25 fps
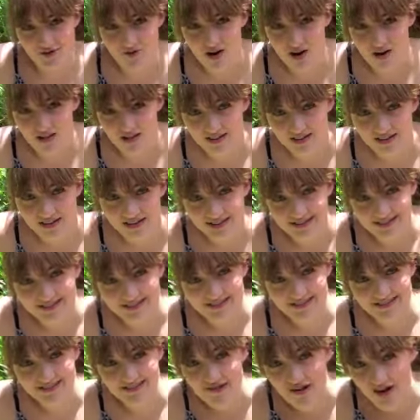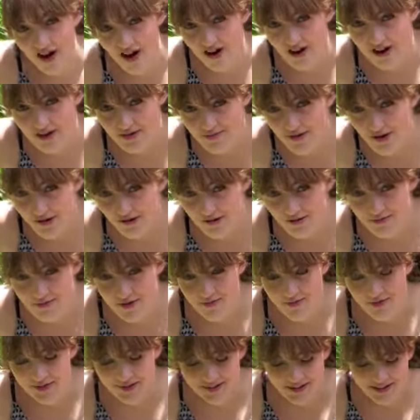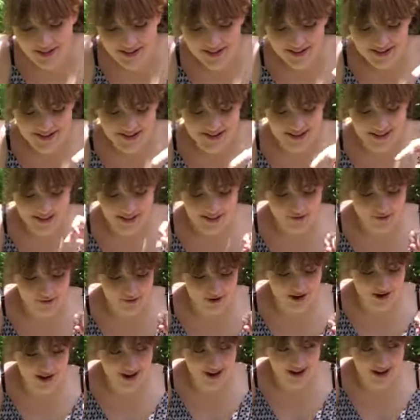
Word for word: quality? Not in my room at my dad's. Guess where I